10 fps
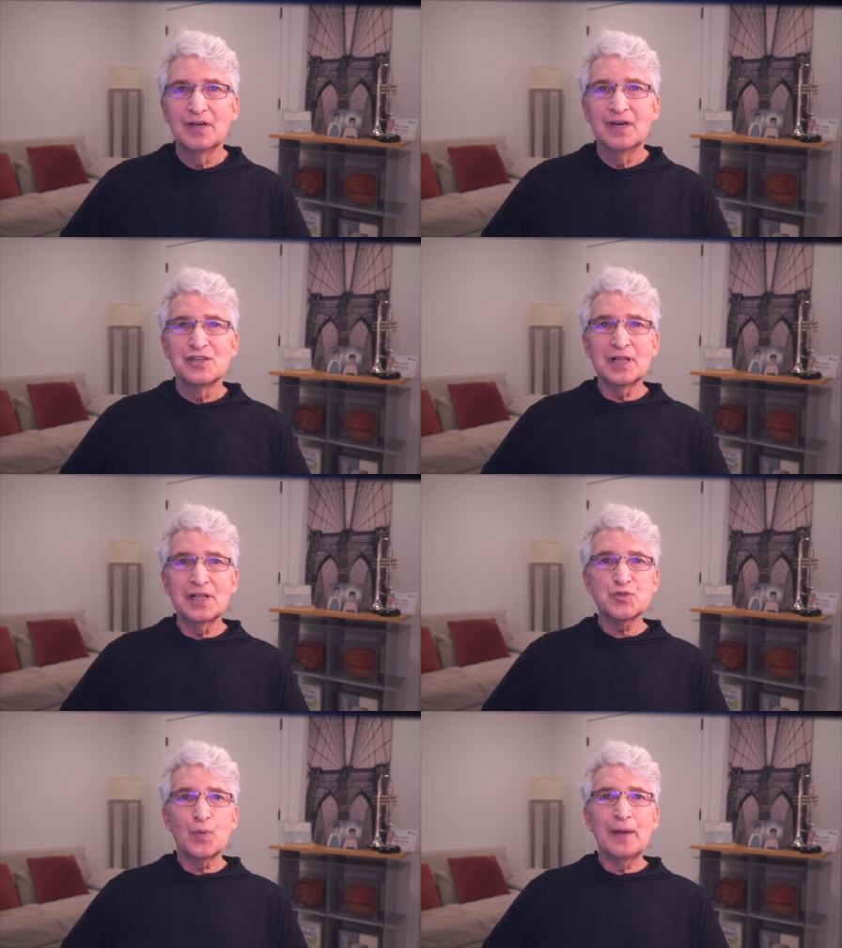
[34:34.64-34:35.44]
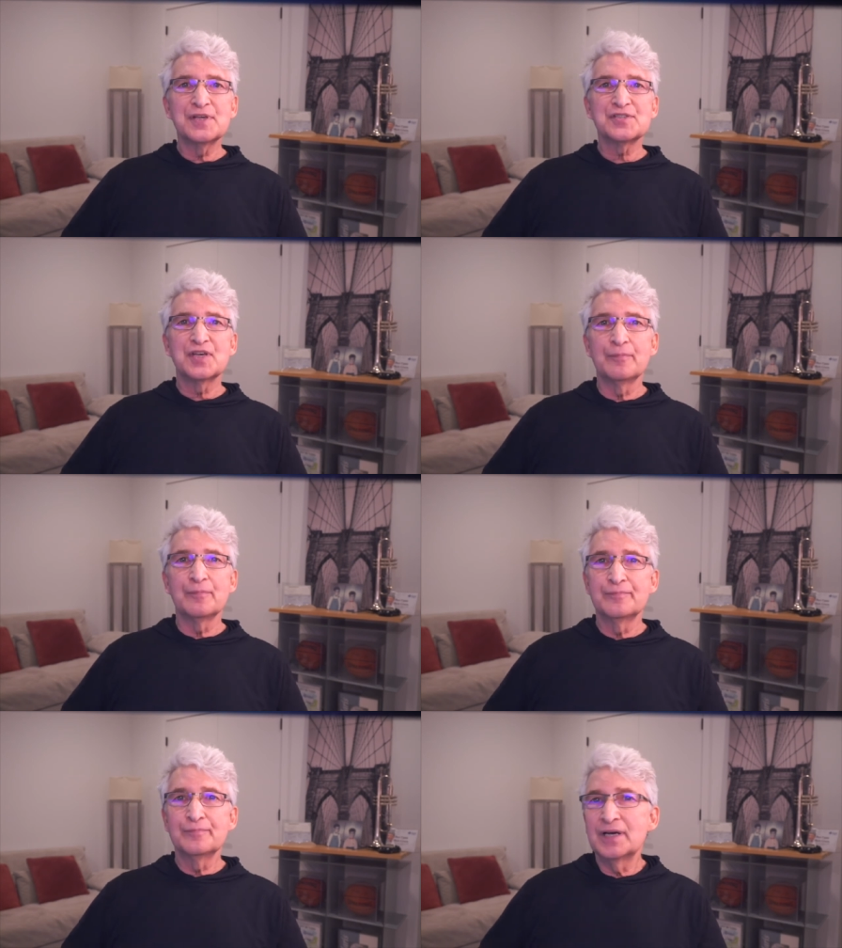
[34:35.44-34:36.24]
So let's wrap this
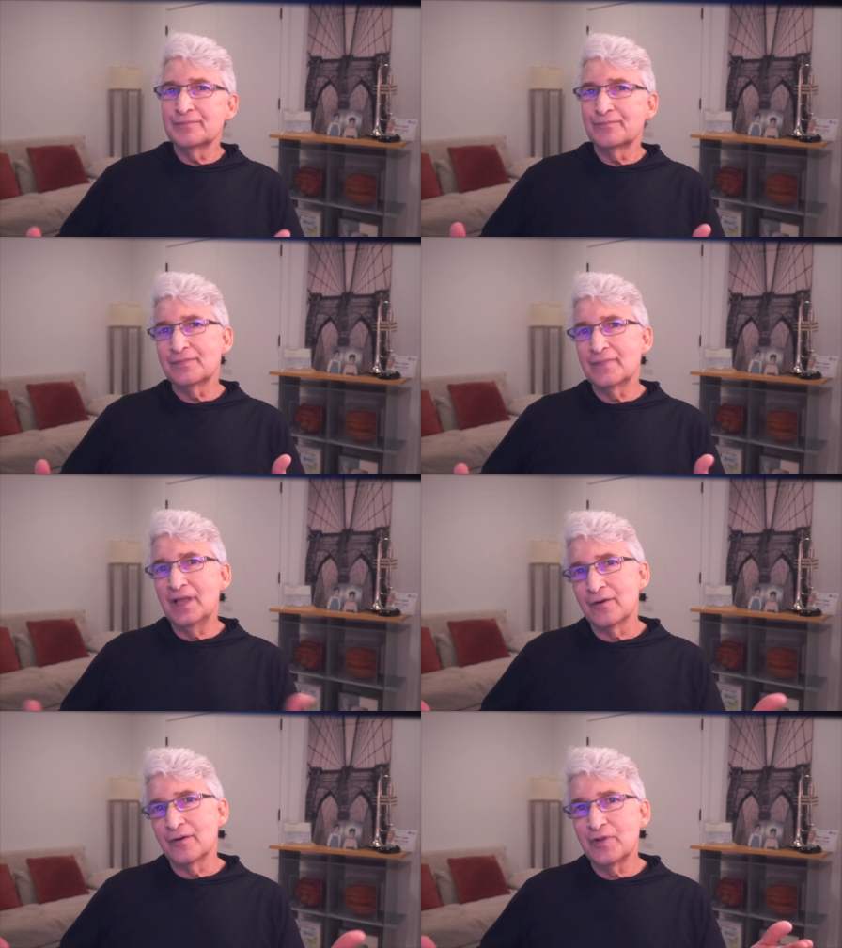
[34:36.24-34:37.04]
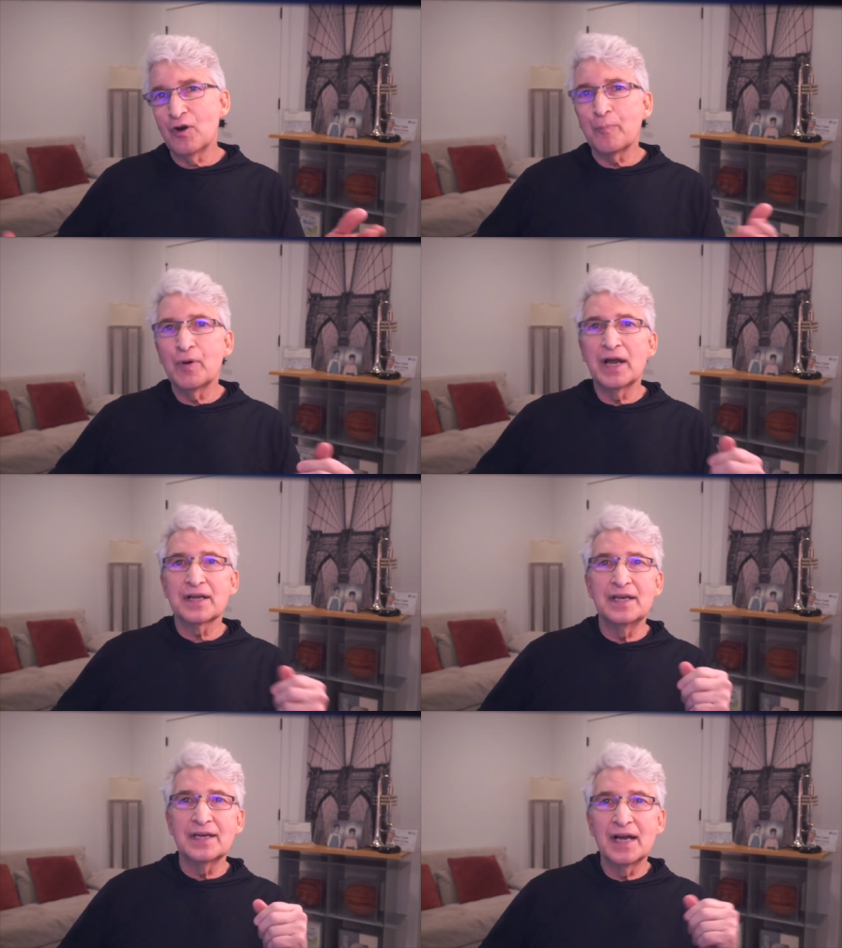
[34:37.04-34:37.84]
up. But, you're a product
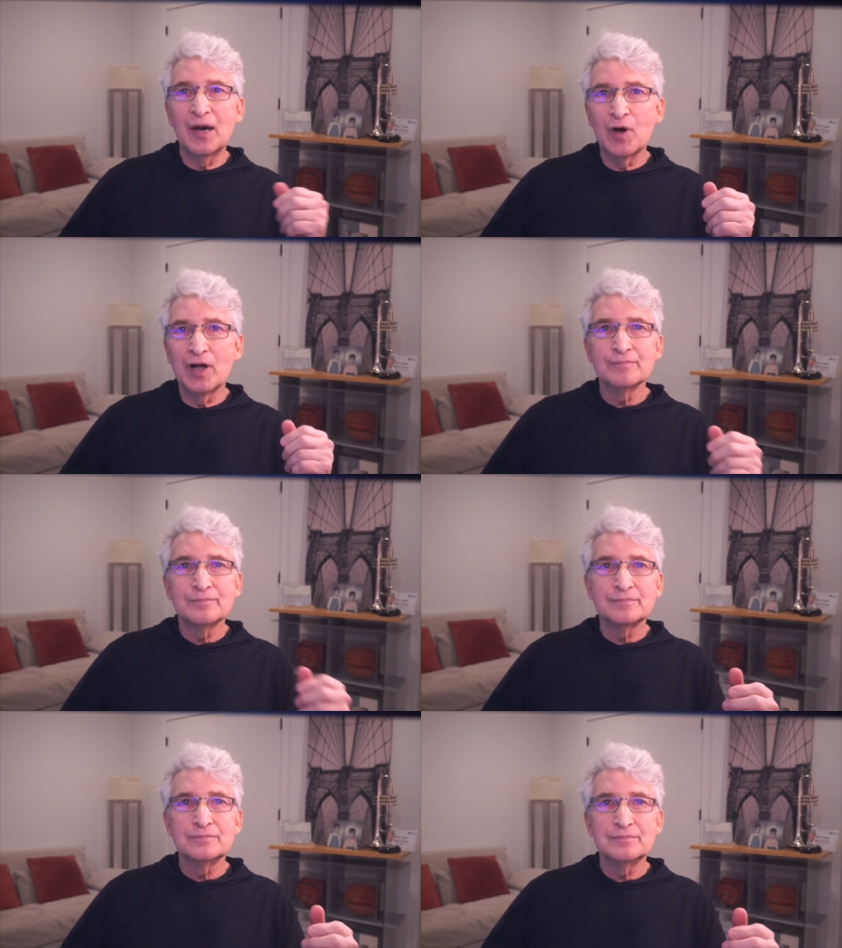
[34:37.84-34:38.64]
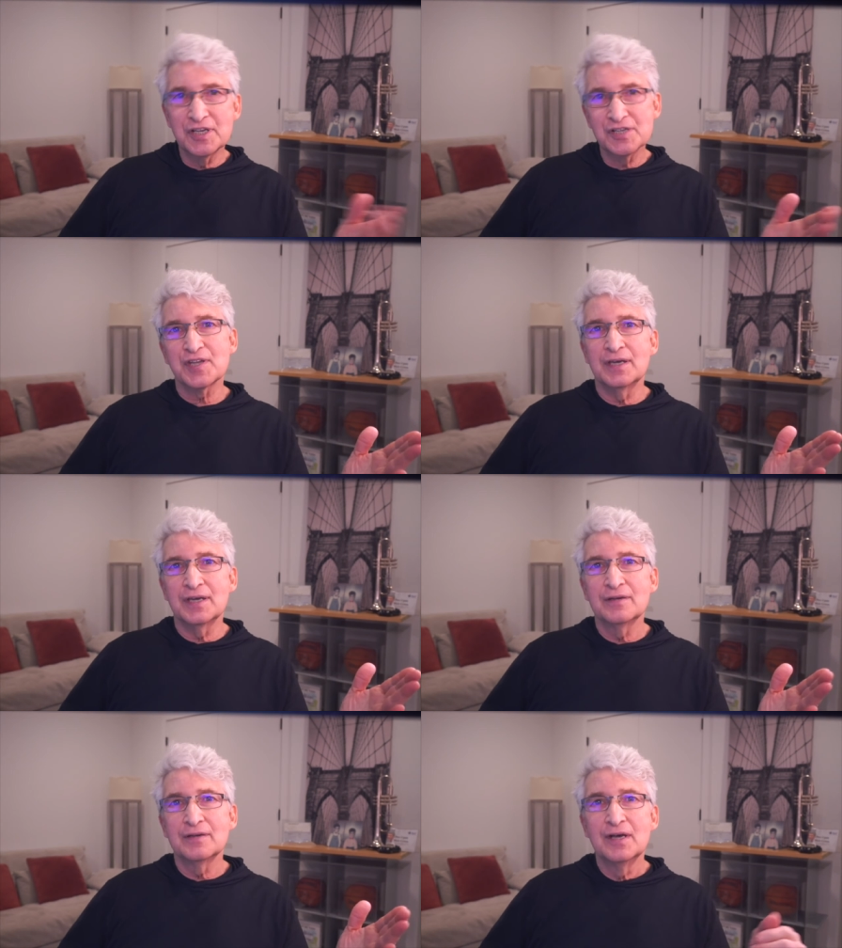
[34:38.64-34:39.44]
geek and I'm, just a geek.